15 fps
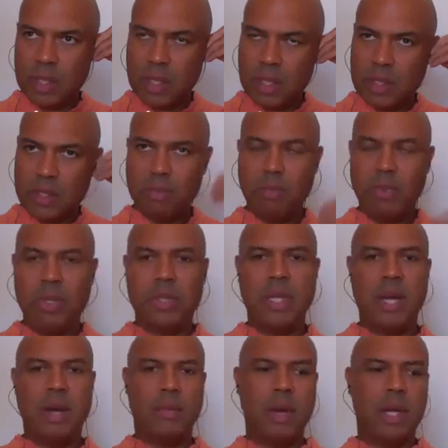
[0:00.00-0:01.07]
this book
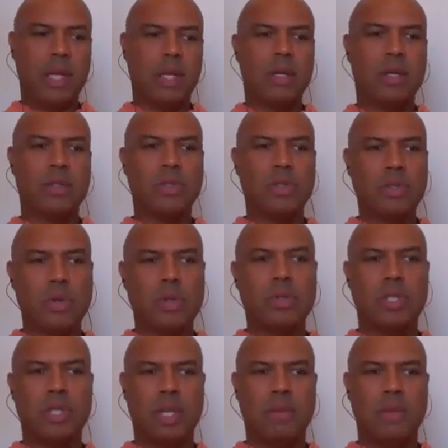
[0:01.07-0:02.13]
that I'm writing called Soul
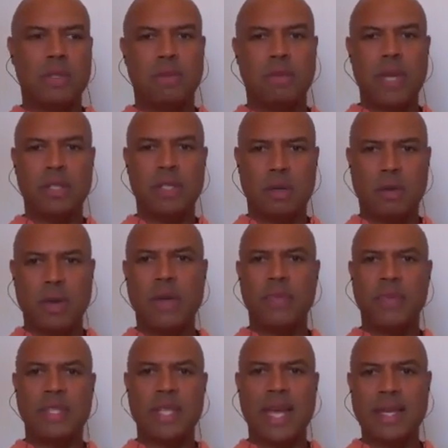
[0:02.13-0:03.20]
Gym, it's based around
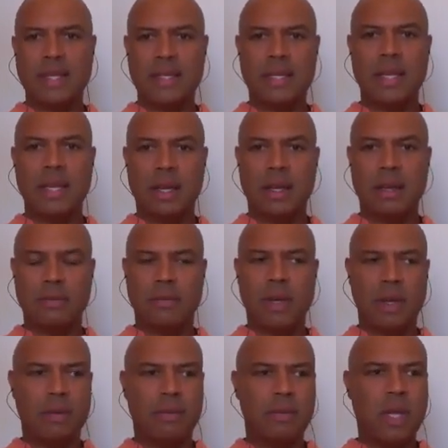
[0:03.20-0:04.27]
this idea
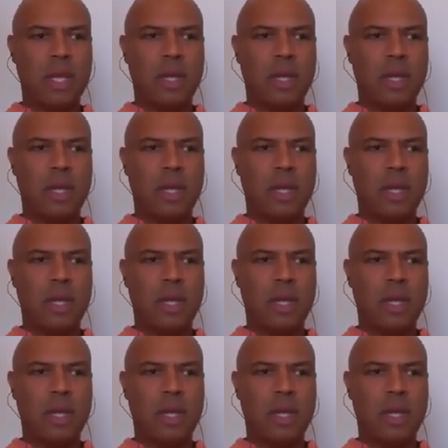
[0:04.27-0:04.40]
of